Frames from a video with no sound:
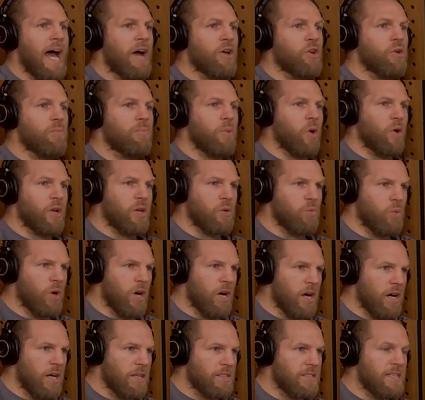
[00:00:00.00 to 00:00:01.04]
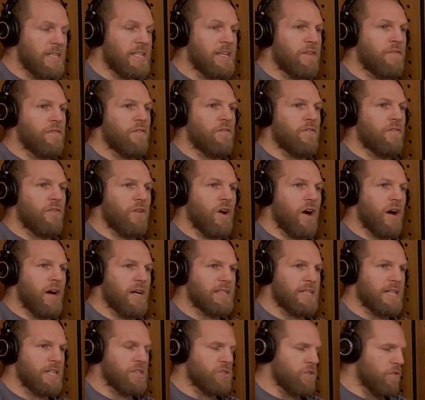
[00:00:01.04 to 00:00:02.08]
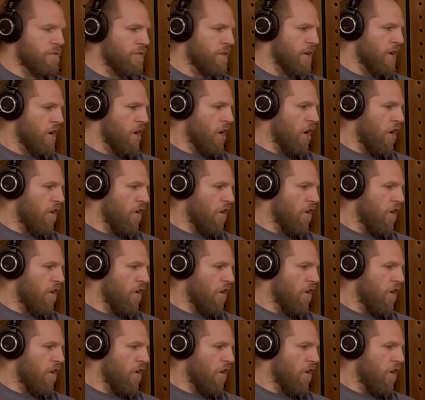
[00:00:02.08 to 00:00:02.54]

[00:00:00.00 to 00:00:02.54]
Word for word: how your body works, the different varieties of